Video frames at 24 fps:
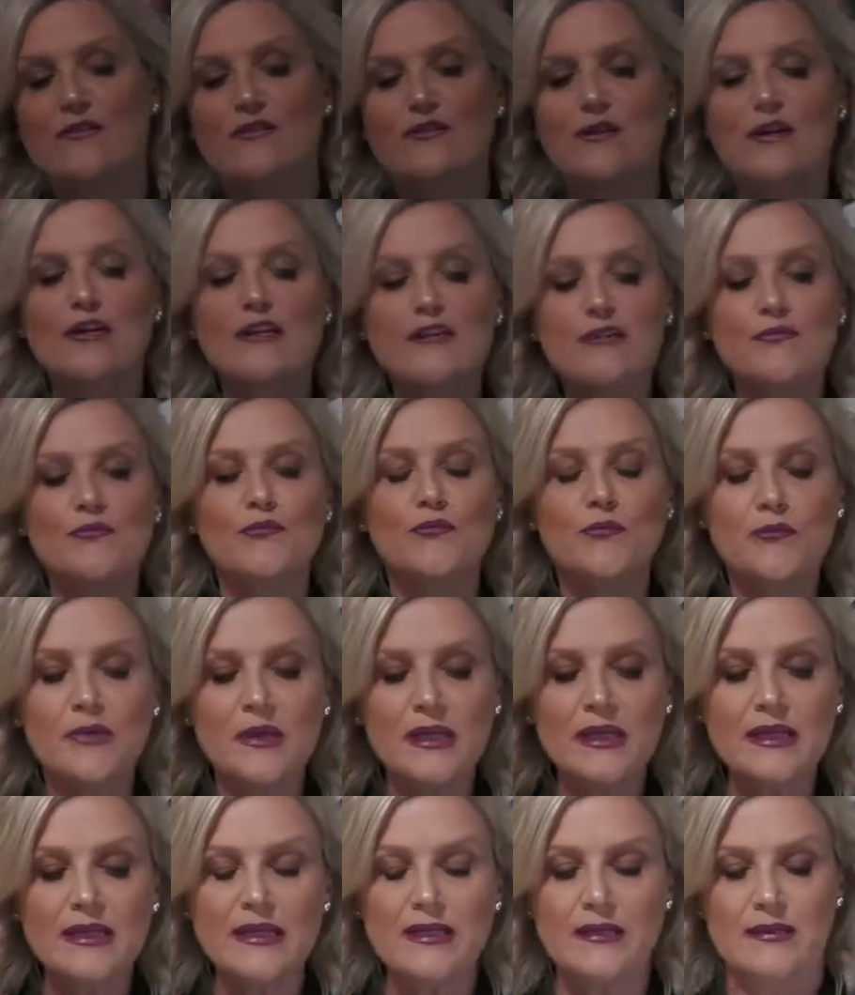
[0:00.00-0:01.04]
it's
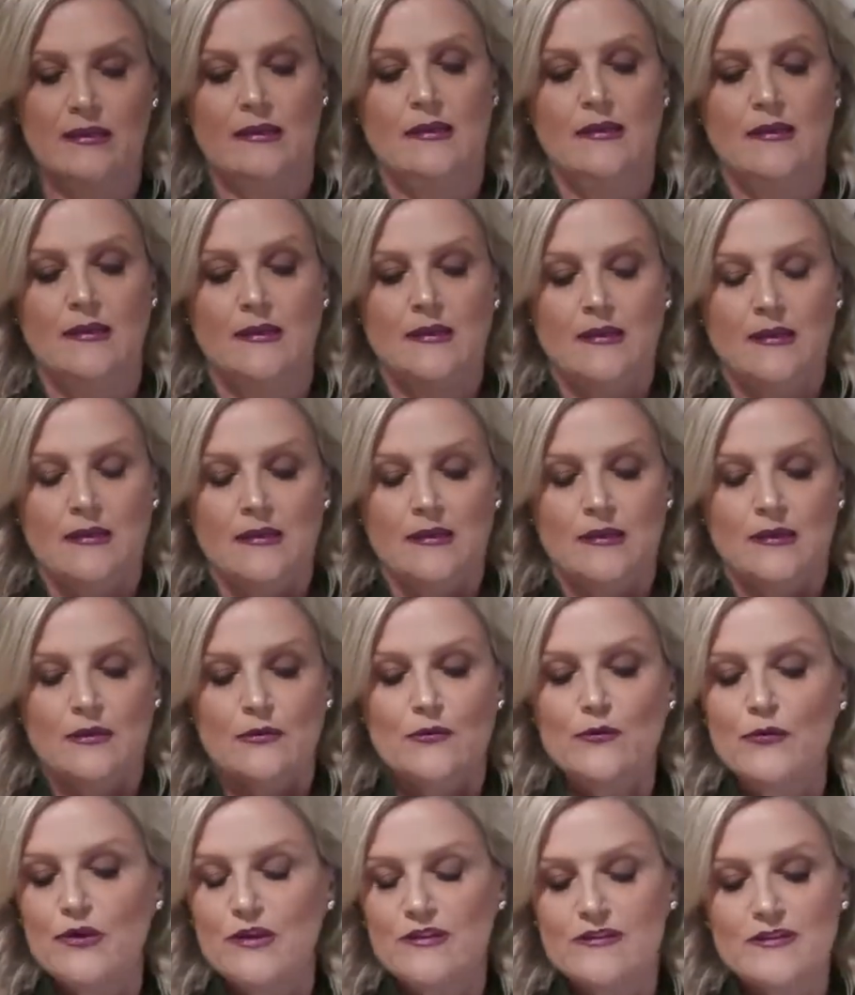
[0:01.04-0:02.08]
really,
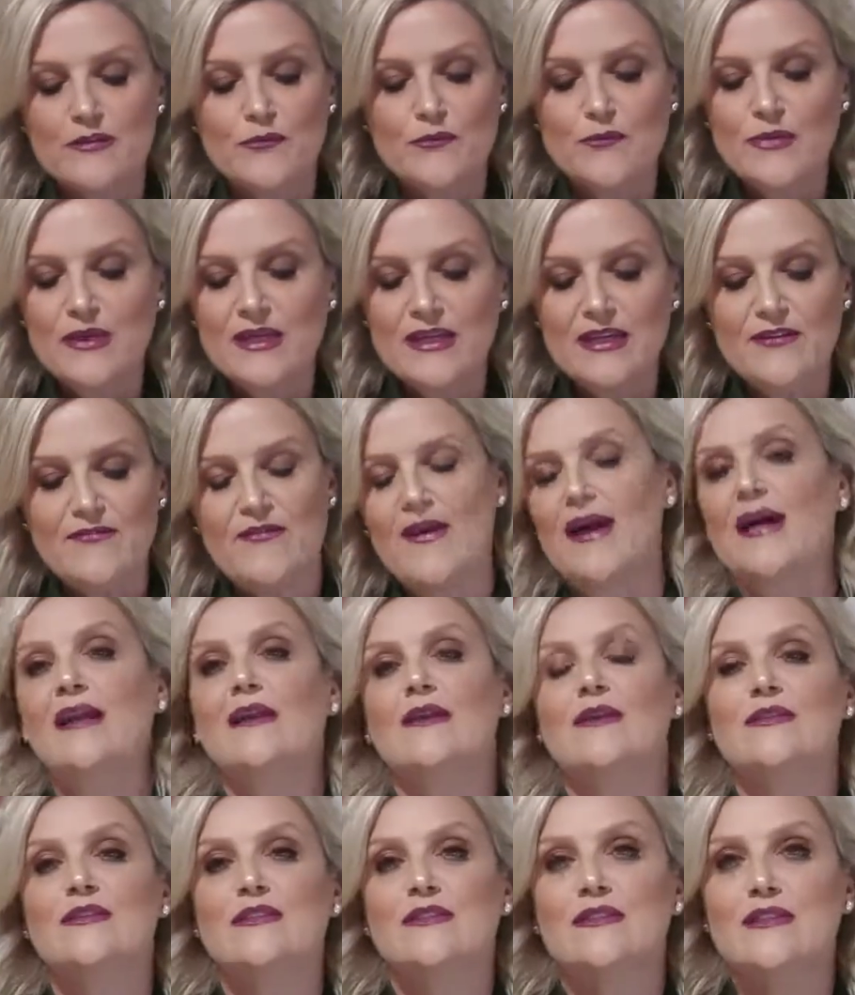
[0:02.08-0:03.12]
look, it's a really
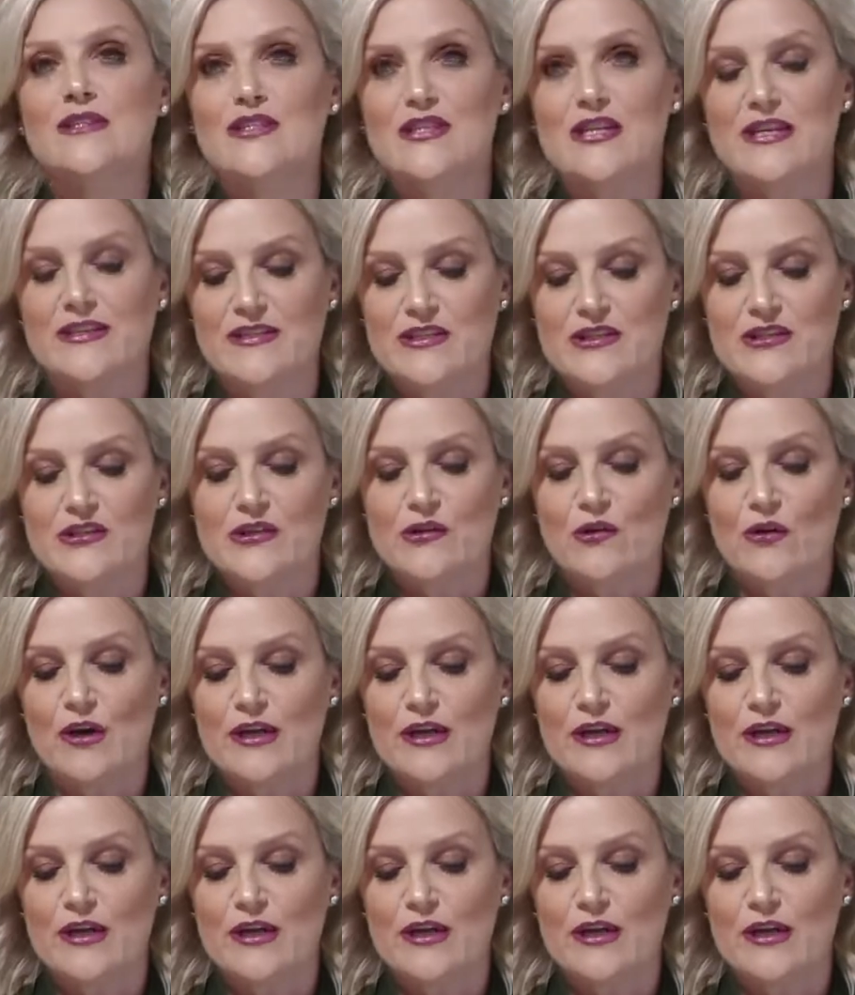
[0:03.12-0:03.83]
valid suggestion,